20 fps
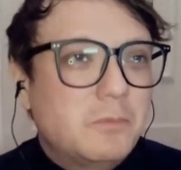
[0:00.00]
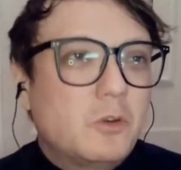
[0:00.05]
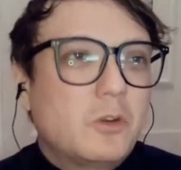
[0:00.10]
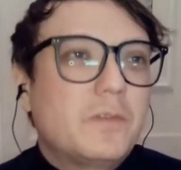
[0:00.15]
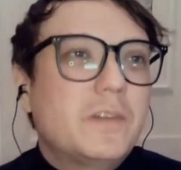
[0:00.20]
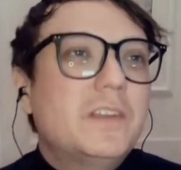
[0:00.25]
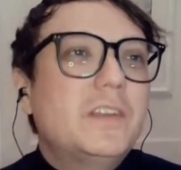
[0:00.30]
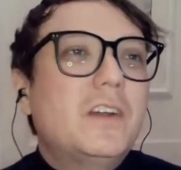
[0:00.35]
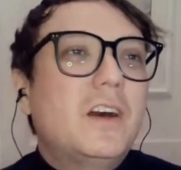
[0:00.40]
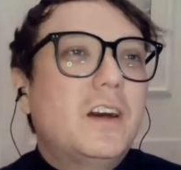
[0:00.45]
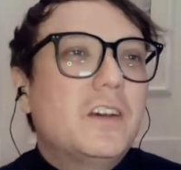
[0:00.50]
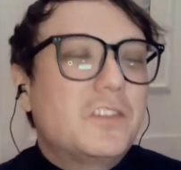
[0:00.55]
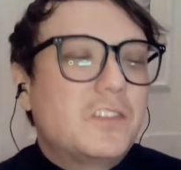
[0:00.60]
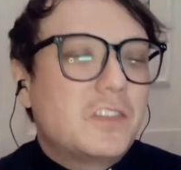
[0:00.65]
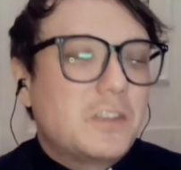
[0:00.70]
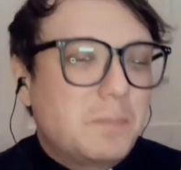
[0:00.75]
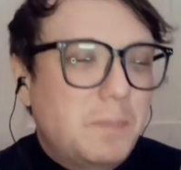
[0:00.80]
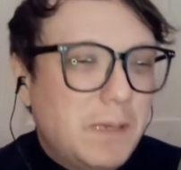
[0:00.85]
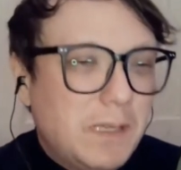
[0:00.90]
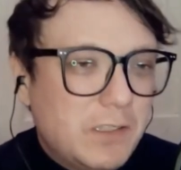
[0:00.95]
more of a
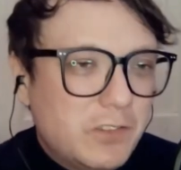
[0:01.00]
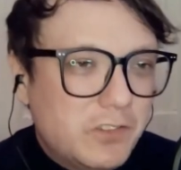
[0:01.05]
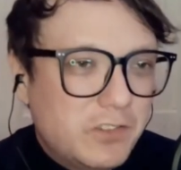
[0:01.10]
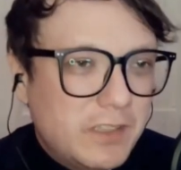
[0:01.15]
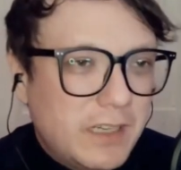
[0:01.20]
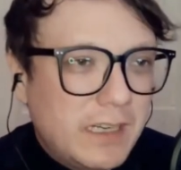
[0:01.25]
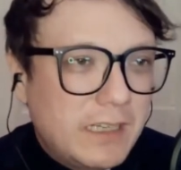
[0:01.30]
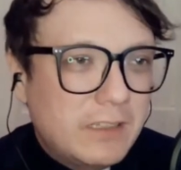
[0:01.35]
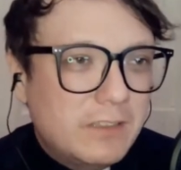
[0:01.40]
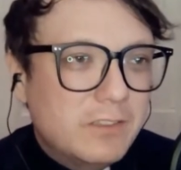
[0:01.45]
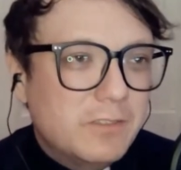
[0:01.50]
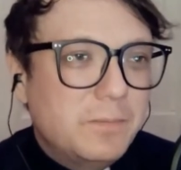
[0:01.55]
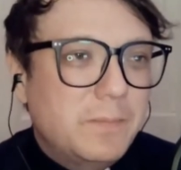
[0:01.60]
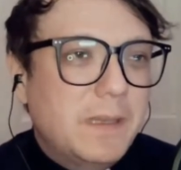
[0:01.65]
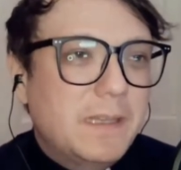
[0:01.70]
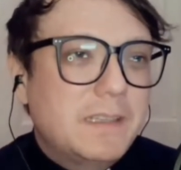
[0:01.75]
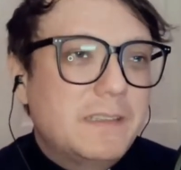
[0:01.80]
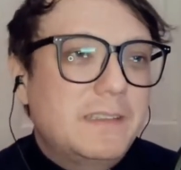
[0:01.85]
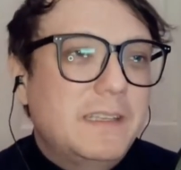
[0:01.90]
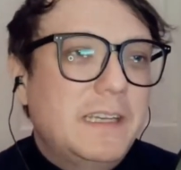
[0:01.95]
Gnostic-based style of
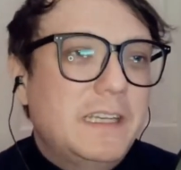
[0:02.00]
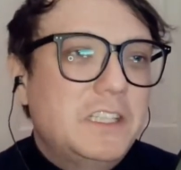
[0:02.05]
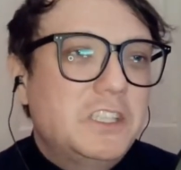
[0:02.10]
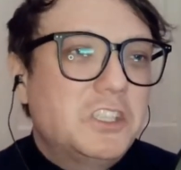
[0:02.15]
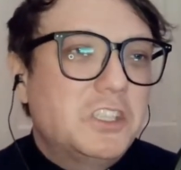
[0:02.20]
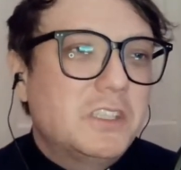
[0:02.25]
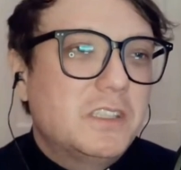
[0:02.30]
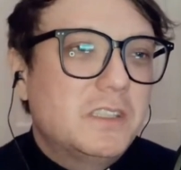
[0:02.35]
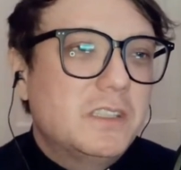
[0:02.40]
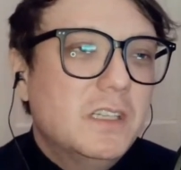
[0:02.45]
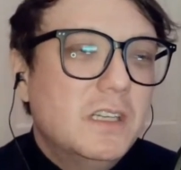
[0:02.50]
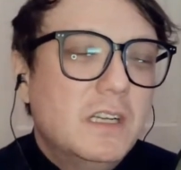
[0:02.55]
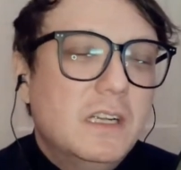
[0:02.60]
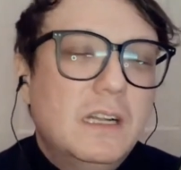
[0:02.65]
meditation,